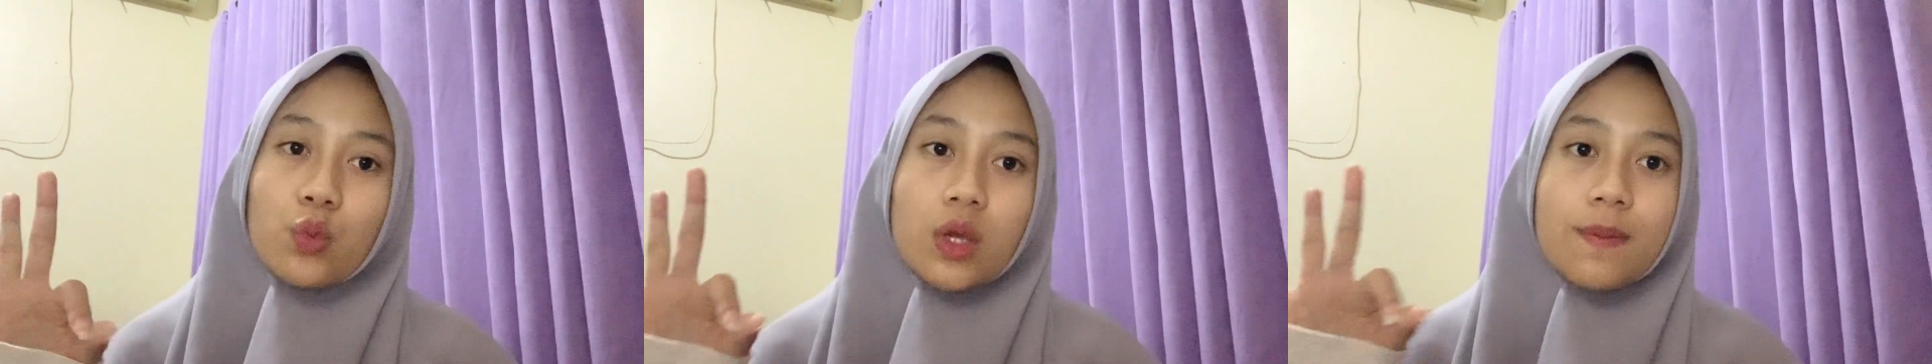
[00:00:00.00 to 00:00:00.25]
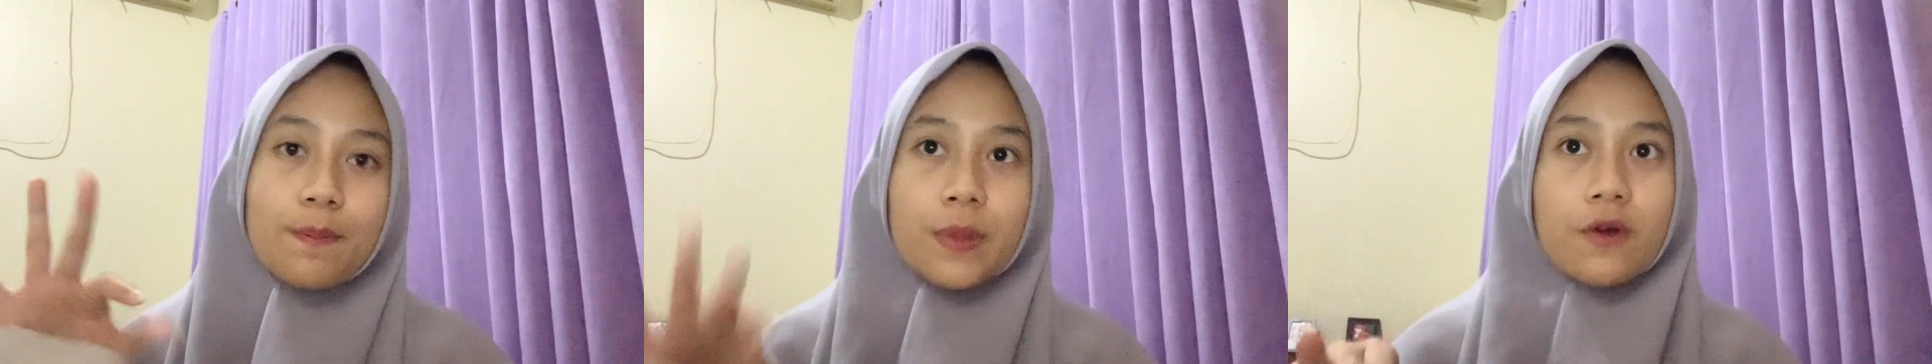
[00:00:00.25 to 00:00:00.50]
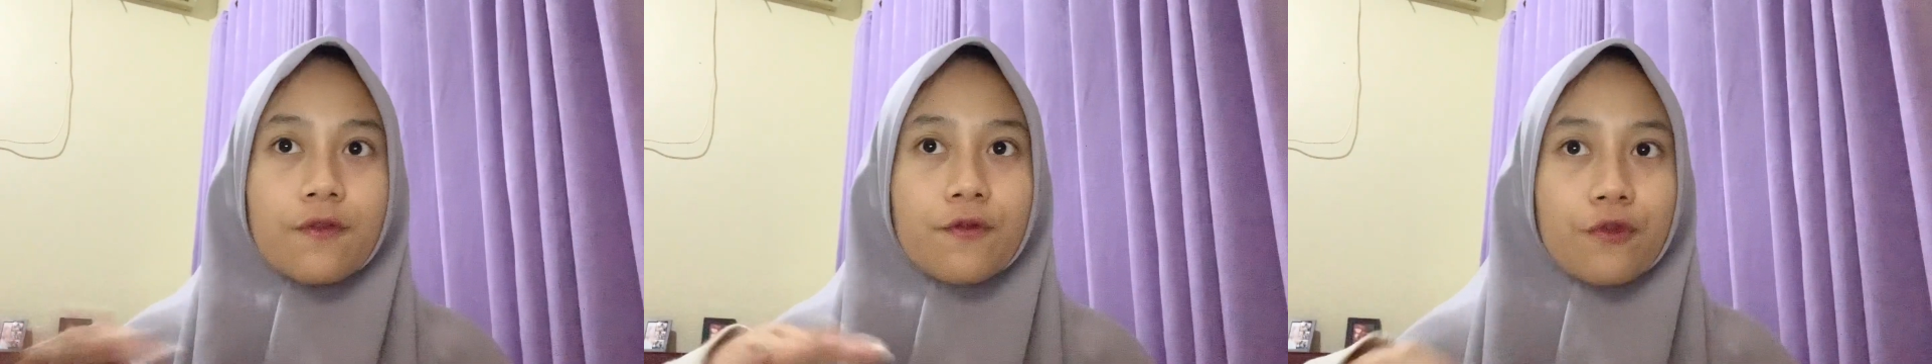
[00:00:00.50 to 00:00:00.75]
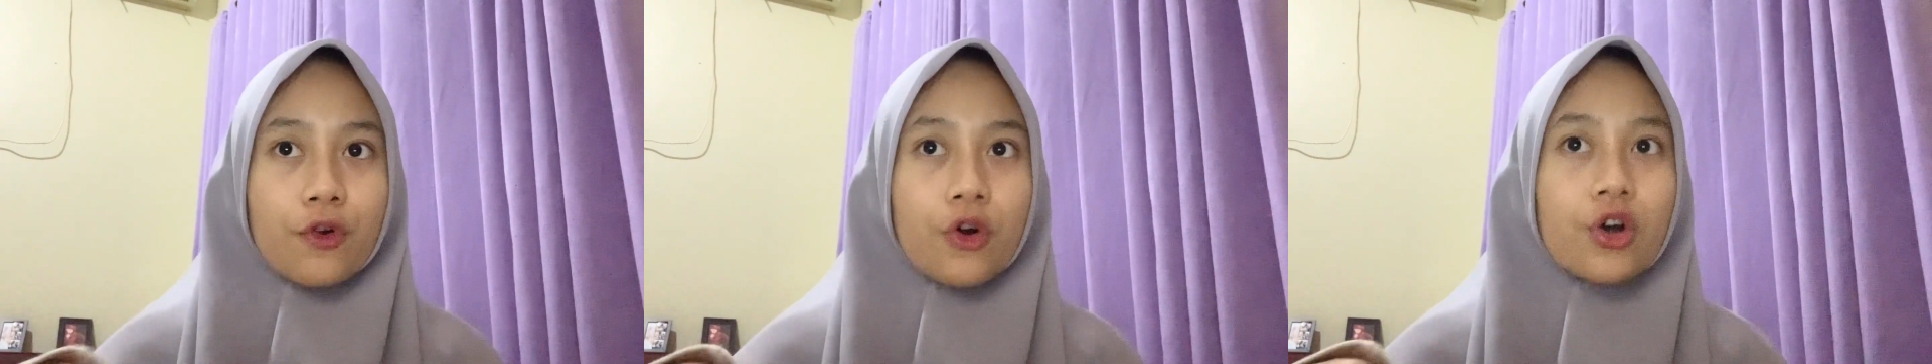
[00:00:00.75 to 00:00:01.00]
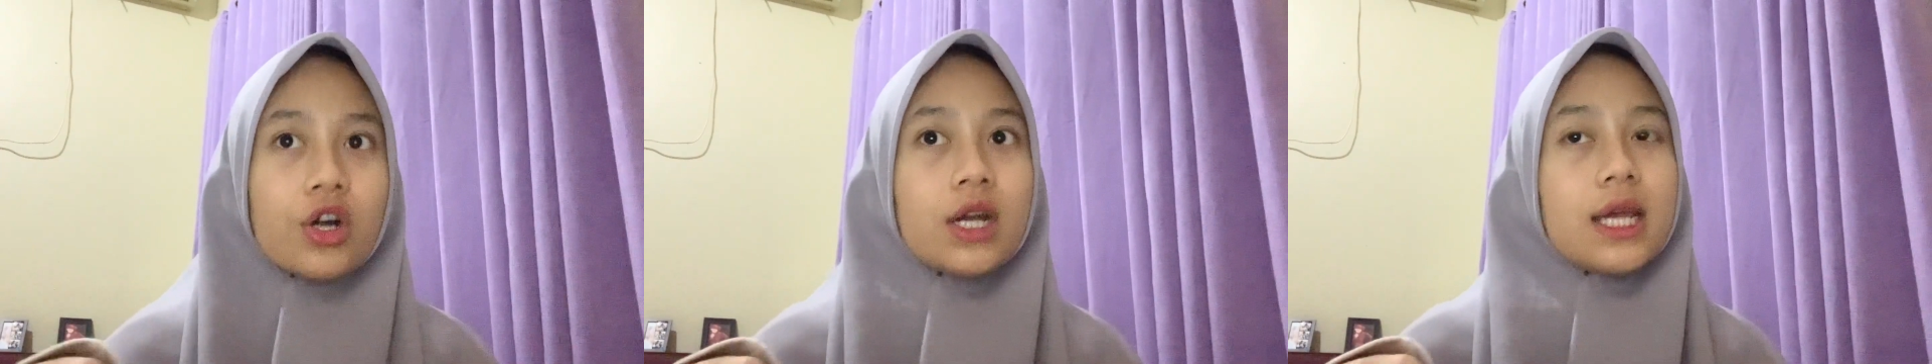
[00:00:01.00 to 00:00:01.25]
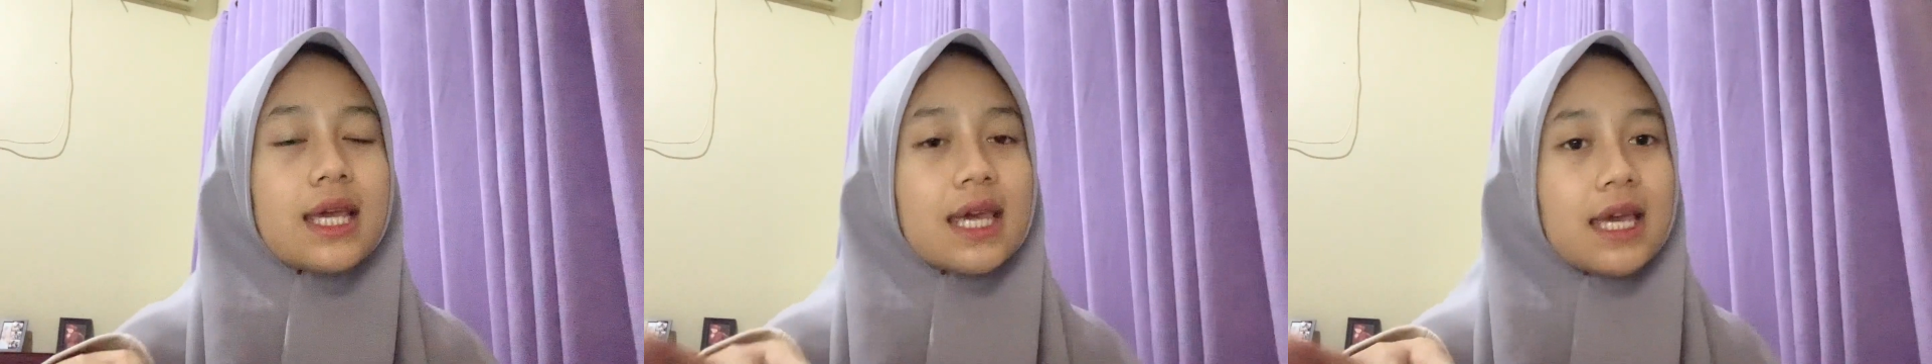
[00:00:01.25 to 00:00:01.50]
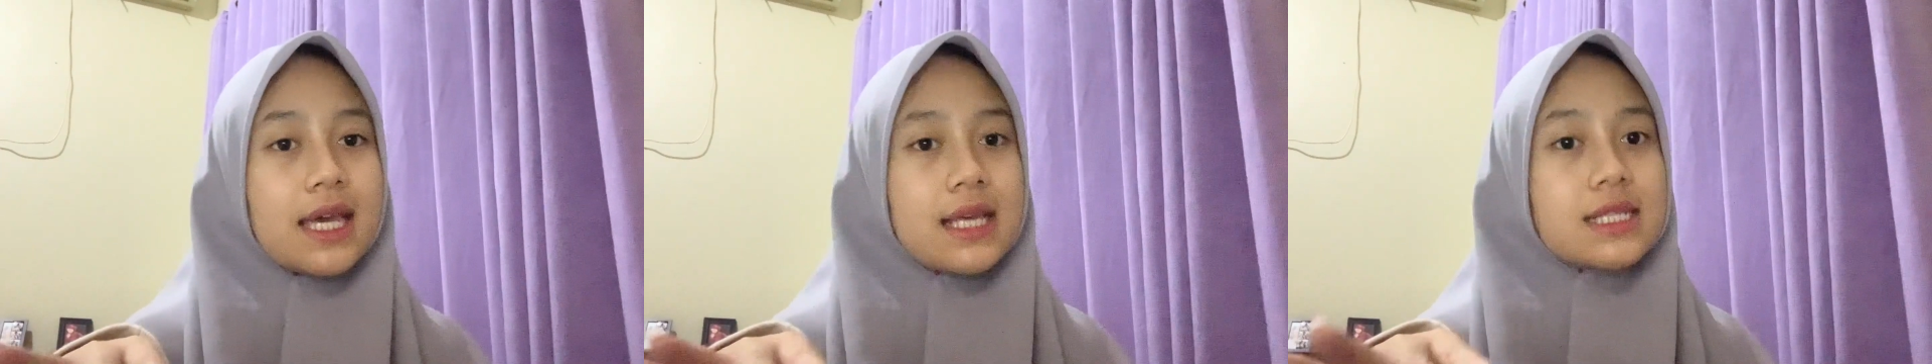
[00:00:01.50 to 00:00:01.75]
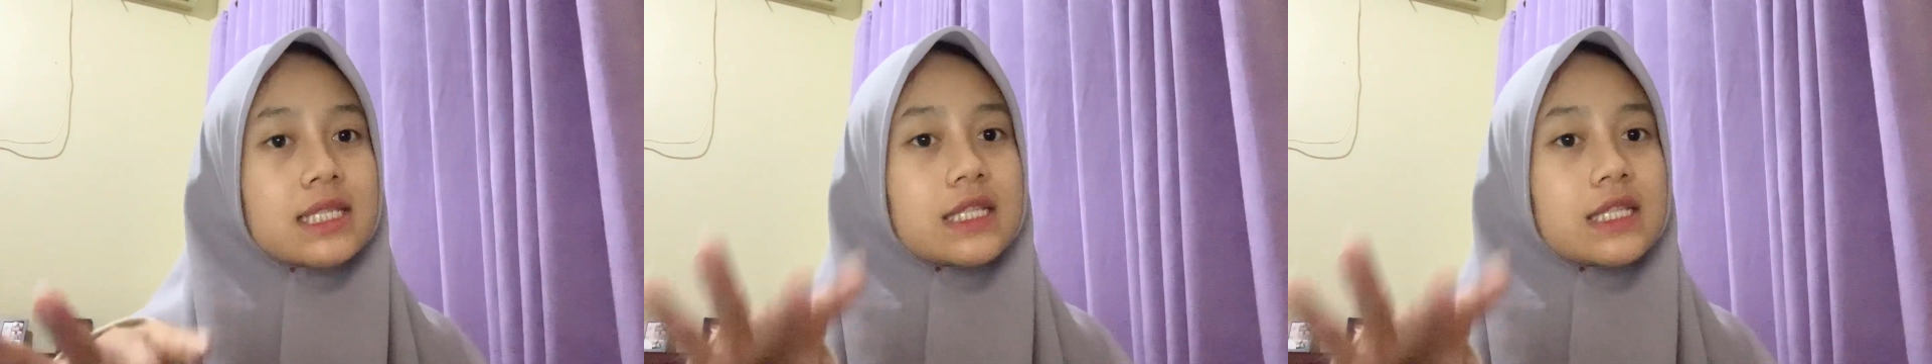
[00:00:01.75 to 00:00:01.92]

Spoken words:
3 per 4 is